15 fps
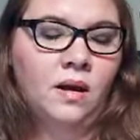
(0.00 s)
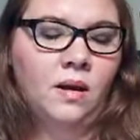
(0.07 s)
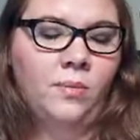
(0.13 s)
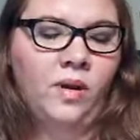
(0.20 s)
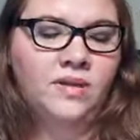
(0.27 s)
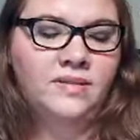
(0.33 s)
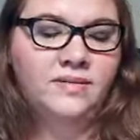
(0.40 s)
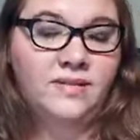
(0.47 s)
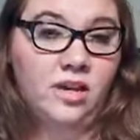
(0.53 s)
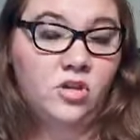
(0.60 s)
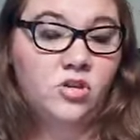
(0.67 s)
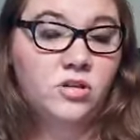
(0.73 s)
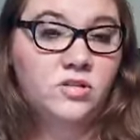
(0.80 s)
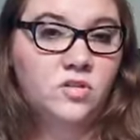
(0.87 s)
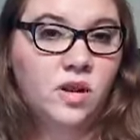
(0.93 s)

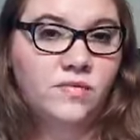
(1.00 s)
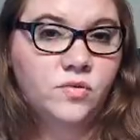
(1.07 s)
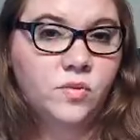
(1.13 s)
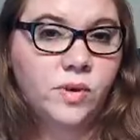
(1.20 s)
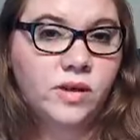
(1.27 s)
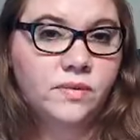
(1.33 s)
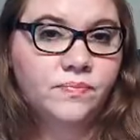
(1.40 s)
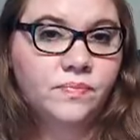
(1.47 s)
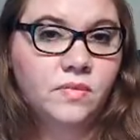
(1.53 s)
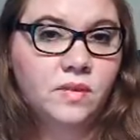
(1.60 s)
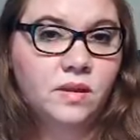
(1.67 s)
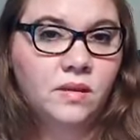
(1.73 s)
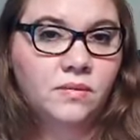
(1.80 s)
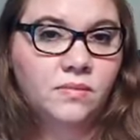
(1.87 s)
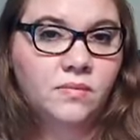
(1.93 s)
presentation software,
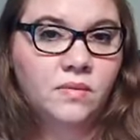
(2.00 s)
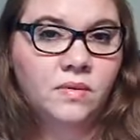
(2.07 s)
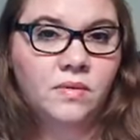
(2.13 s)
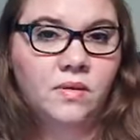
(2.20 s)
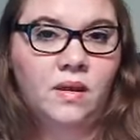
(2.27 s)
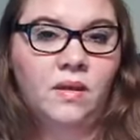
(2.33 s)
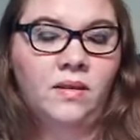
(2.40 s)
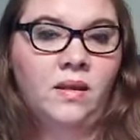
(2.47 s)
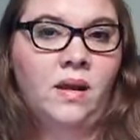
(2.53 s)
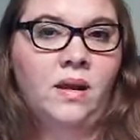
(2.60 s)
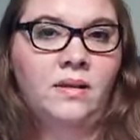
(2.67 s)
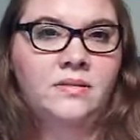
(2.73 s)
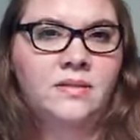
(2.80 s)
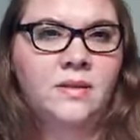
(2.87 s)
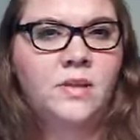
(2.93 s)

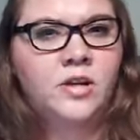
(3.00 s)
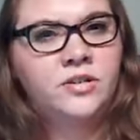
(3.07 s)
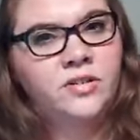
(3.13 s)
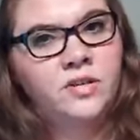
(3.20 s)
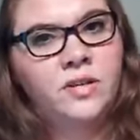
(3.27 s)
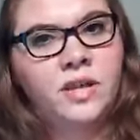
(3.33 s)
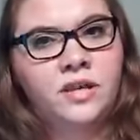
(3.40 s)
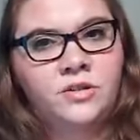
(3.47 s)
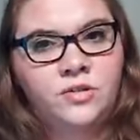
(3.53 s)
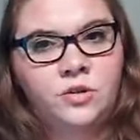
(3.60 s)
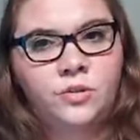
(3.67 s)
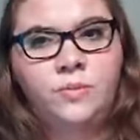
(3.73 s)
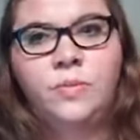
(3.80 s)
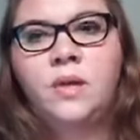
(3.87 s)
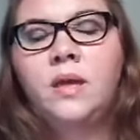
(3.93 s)
similar to like a
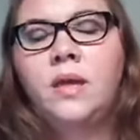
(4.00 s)
Zoom.